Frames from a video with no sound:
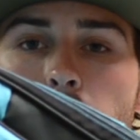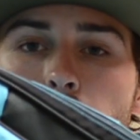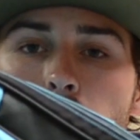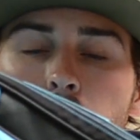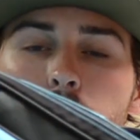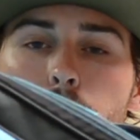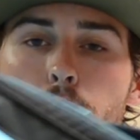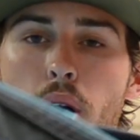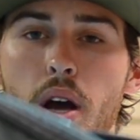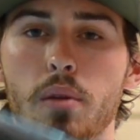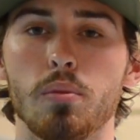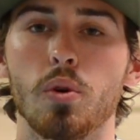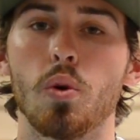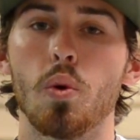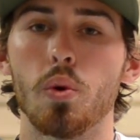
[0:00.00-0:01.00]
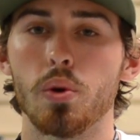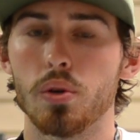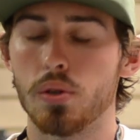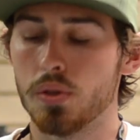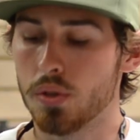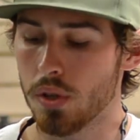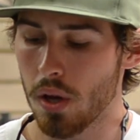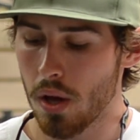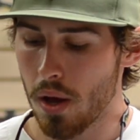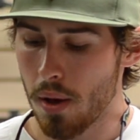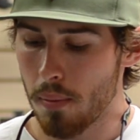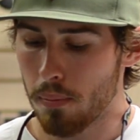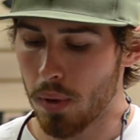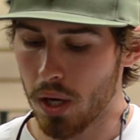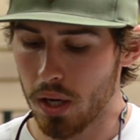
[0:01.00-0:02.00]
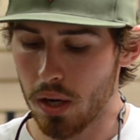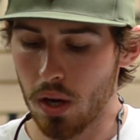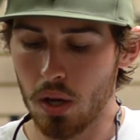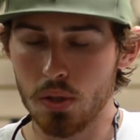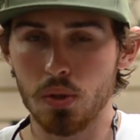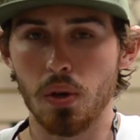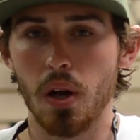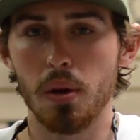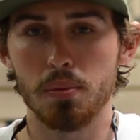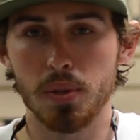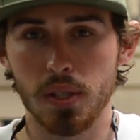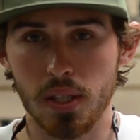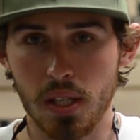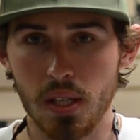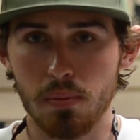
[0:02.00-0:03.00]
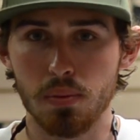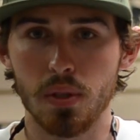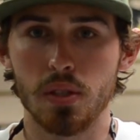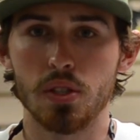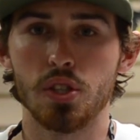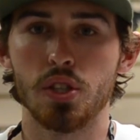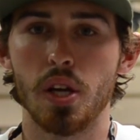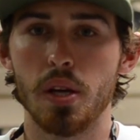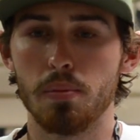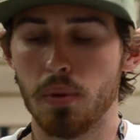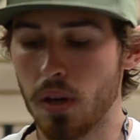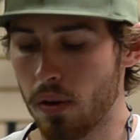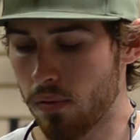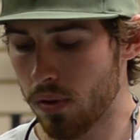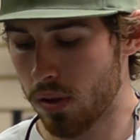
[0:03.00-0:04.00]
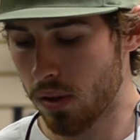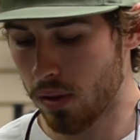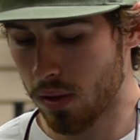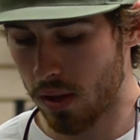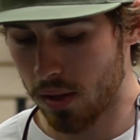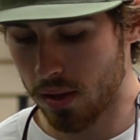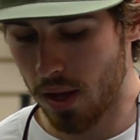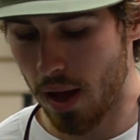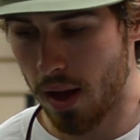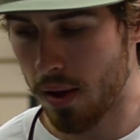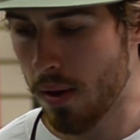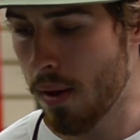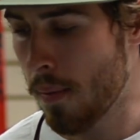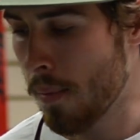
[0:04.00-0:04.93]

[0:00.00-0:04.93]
at the bottom corners, but it also helps it keeps its shape and everything like that.